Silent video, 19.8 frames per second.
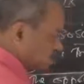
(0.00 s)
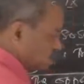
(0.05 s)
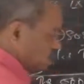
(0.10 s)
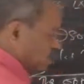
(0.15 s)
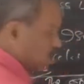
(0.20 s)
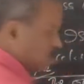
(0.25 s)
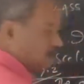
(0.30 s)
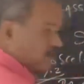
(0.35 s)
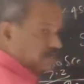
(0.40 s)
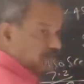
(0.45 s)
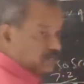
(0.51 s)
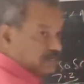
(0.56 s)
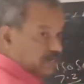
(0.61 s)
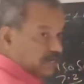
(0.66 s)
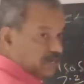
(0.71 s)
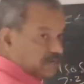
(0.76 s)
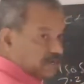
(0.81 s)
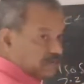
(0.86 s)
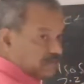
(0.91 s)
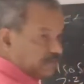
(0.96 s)
common
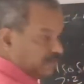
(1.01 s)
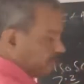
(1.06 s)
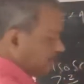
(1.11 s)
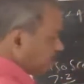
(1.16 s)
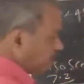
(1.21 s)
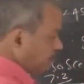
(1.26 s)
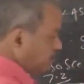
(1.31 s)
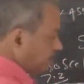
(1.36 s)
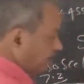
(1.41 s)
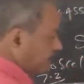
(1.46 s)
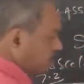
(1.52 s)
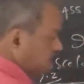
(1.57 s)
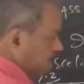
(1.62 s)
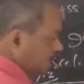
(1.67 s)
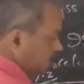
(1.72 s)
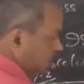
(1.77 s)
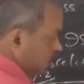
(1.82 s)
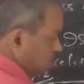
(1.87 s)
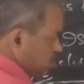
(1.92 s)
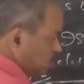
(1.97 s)
side.
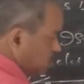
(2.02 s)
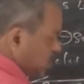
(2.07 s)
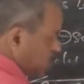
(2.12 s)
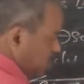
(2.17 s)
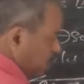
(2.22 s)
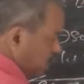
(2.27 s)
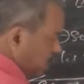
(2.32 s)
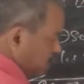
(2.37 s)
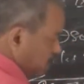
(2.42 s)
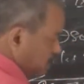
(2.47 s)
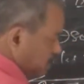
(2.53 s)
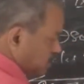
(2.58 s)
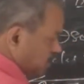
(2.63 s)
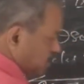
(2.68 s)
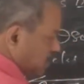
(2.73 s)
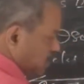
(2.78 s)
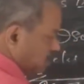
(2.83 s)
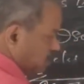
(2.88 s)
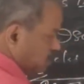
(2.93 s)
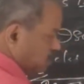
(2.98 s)
Two angles are
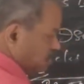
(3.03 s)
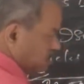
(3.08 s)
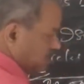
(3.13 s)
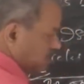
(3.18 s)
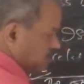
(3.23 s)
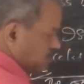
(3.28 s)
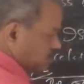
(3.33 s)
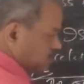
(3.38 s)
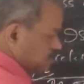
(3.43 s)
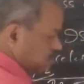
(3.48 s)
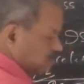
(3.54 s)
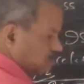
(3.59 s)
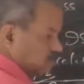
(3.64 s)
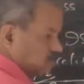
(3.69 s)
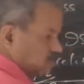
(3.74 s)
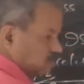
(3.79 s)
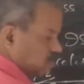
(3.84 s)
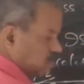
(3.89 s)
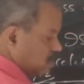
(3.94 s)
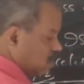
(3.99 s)
equal.
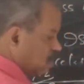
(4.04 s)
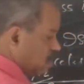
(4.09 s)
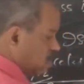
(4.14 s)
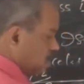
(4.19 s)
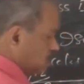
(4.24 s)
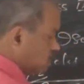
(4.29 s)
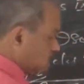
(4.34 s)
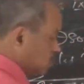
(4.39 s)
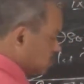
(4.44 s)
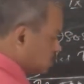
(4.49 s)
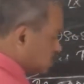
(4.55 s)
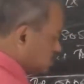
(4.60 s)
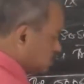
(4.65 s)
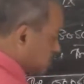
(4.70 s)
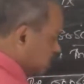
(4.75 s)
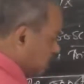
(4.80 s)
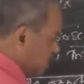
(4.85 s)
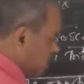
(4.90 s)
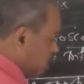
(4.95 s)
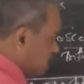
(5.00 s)
So
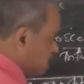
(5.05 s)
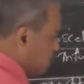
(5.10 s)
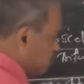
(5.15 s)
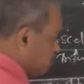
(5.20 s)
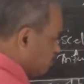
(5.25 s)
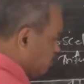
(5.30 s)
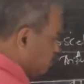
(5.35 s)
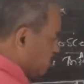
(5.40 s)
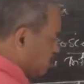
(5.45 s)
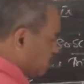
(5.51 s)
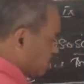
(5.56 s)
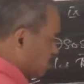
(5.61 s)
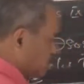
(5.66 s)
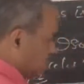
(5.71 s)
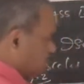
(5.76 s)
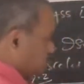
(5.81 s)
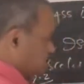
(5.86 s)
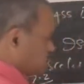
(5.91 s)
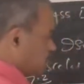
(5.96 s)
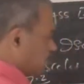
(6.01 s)
3 and 4. Here
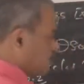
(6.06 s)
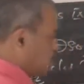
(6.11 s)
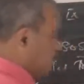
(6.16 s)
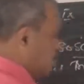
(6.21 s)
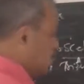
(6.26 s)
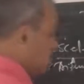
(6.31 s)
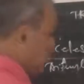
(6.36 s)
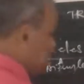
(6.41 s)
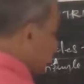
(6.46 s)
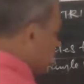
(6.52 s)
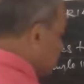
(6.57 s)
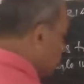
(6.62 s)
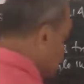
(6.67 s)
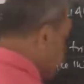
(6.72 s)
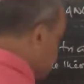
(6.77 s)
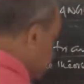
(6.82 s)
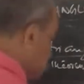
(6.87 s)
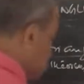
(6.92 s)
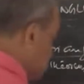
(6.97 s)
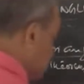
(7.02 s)
also
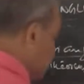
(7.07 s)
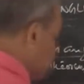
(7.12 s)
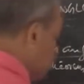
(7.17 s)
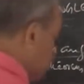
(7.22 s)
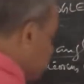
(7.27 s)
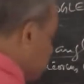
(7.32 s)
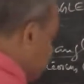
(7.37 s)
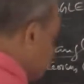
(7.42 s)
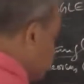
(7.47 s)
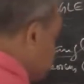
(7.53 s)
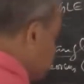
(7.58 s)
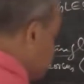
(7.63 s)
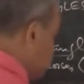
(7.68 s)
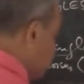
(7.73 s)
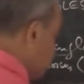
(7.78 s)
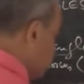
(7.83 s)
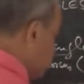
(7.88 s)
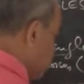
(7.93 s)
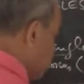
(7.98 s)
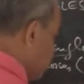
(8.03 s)
angle 1 equal to
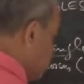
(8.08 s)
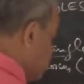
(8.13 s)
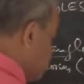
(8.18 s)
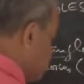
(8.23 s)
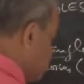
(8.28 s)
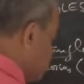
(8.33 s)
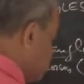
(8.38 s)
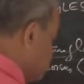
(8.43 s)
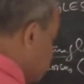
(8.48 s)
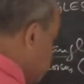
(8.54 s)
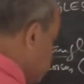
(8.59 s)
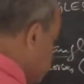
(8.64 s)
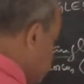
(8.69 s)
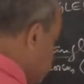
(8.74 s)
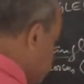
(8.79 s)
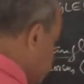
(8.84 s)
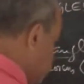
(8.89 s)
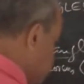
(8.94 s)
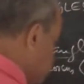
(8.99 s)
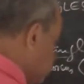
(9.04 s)
angle 2,
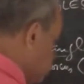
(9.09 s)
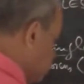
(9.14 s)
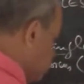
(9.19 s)
angle 3